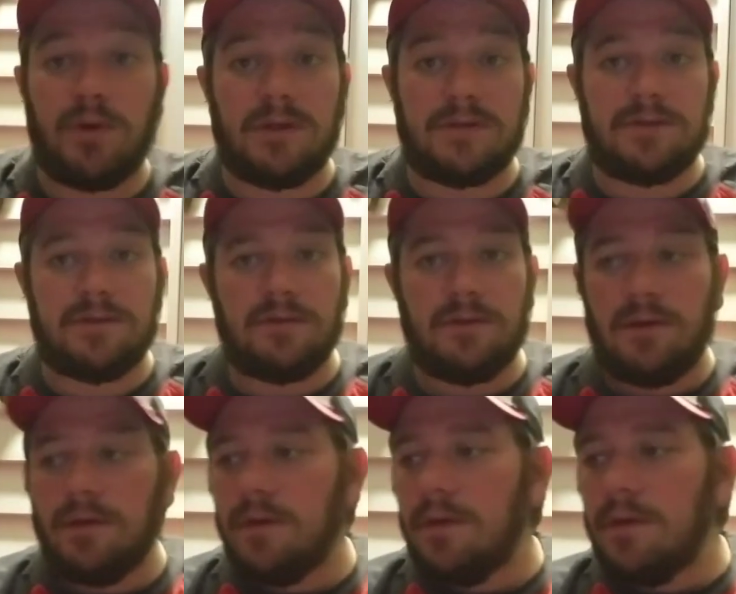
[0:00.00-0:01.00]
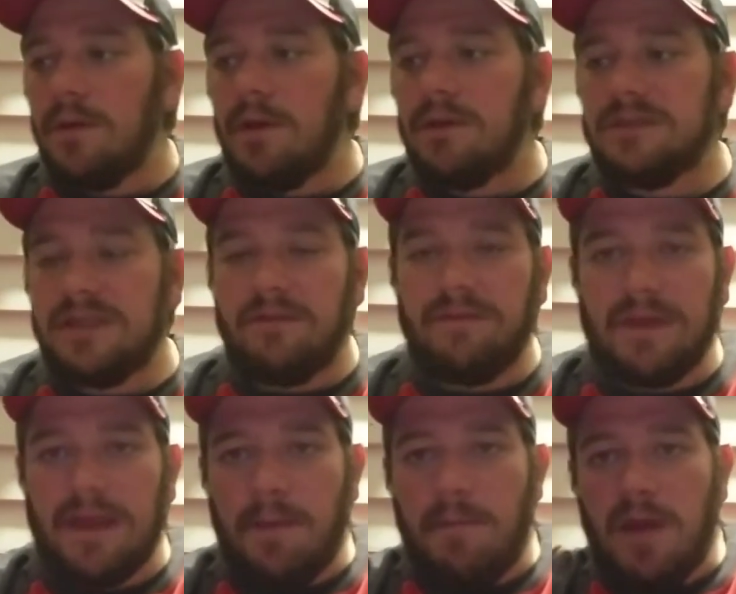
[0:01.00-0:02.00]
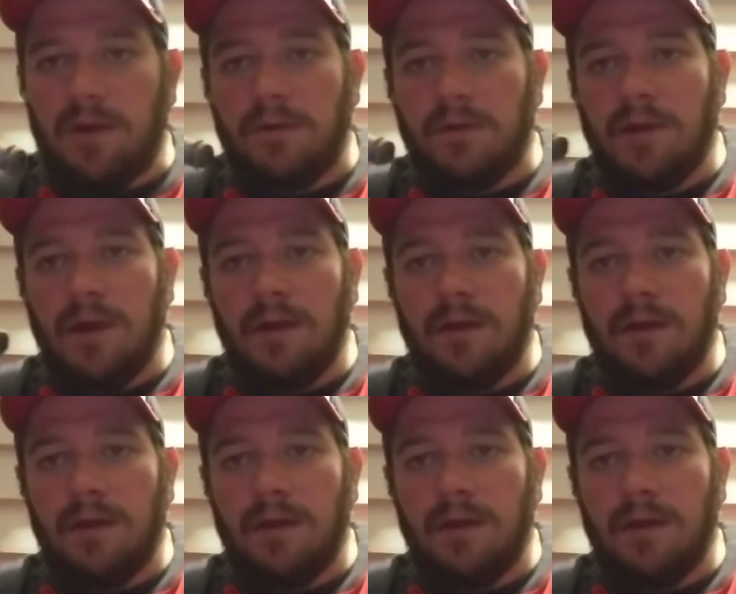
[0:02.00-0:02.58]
but it's definitely got better.